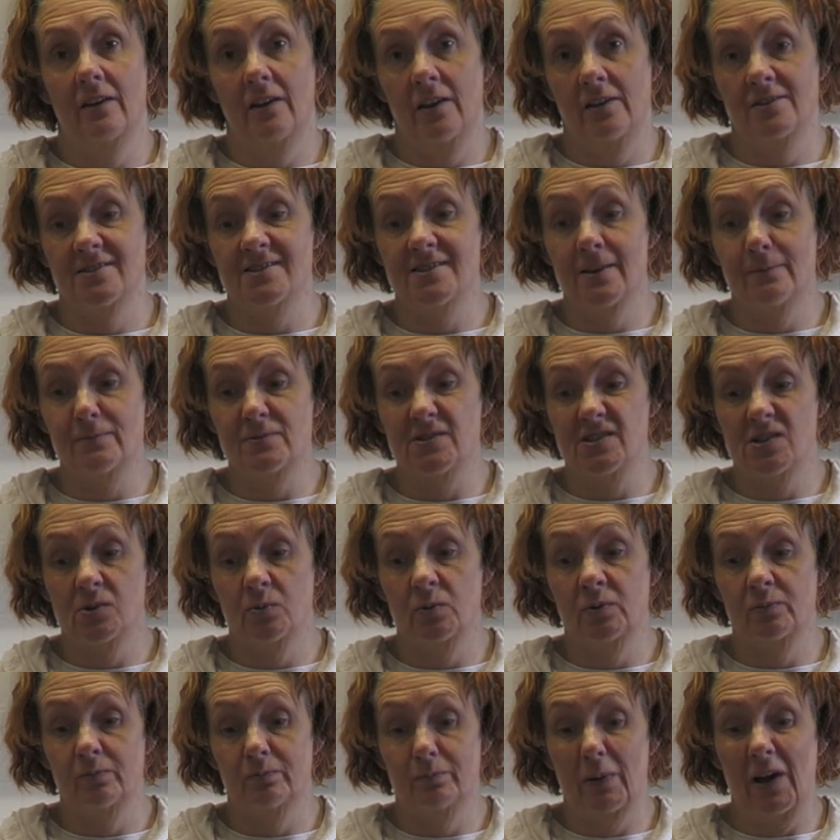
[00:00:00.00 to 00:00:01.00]
in
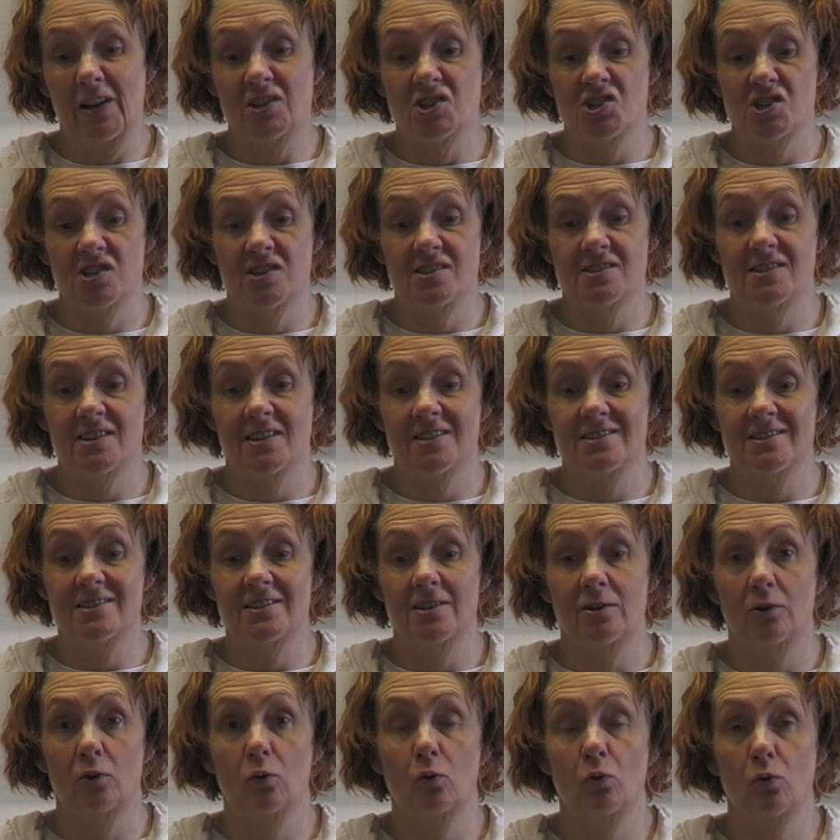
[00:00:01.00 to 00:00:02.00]
subsequent batches
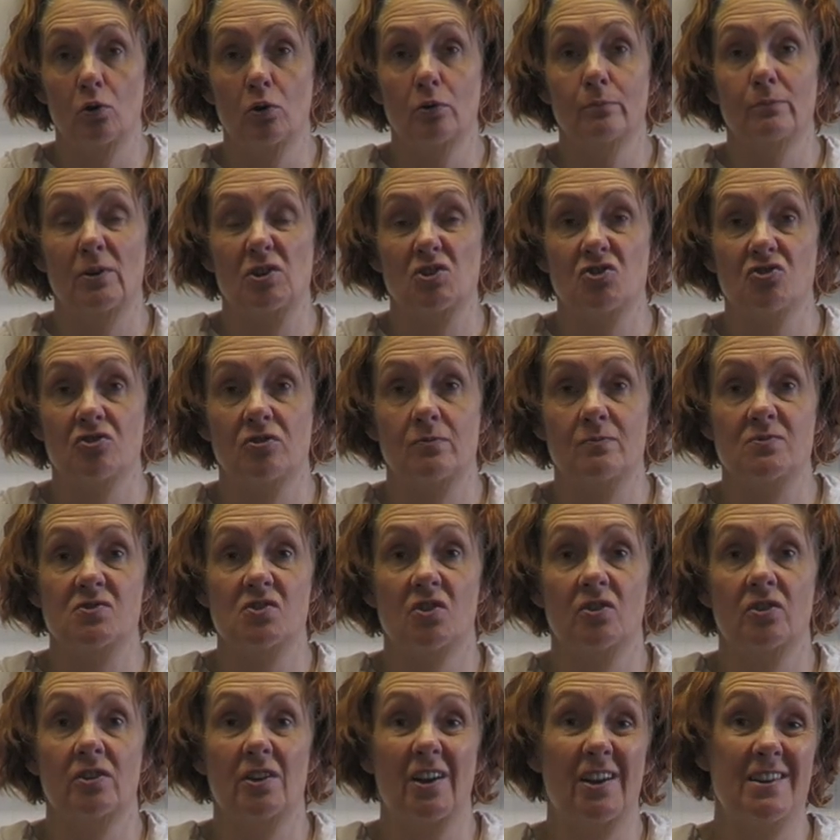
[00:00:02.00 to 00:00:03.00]
until all your mushrooms
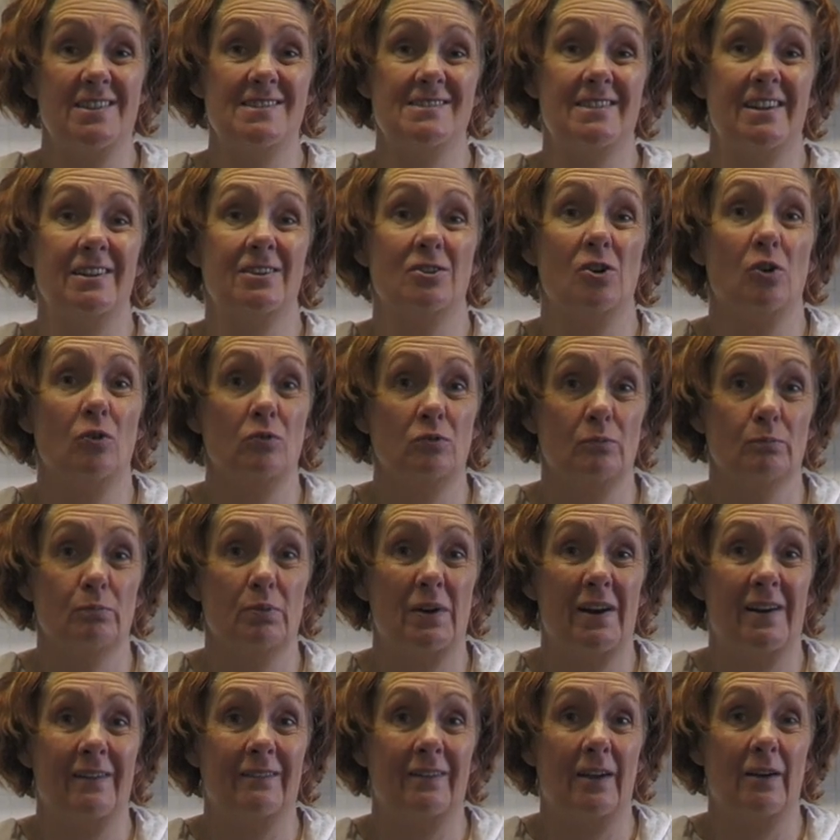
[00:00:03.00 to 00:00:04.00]
are nice and golden
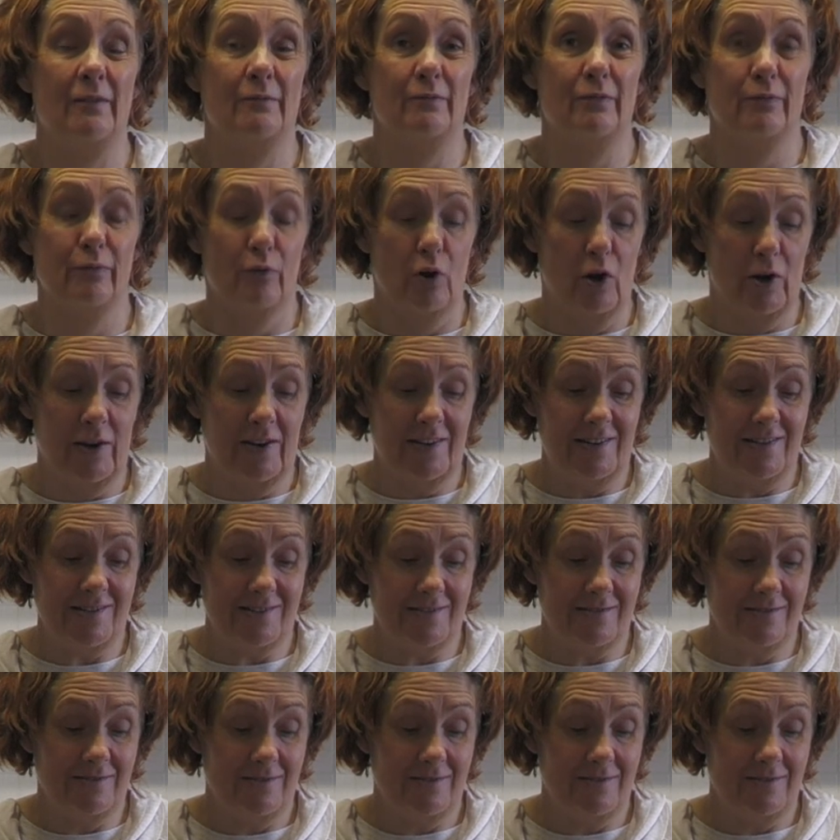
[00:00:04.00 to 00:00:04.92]
brown and fried.